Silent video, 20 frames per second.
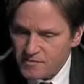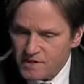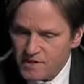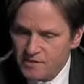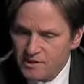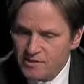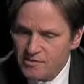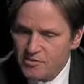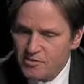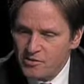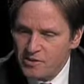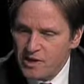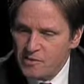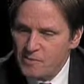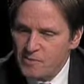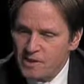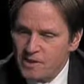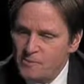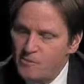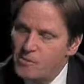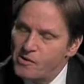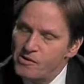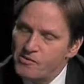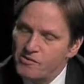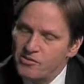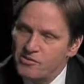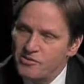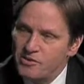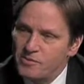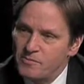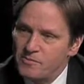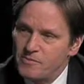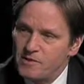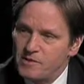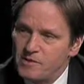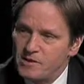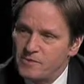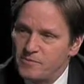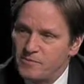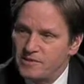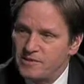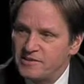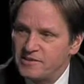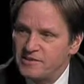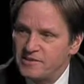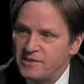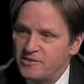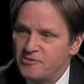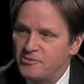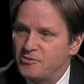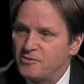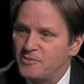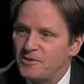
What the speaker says: And so that partnership continues.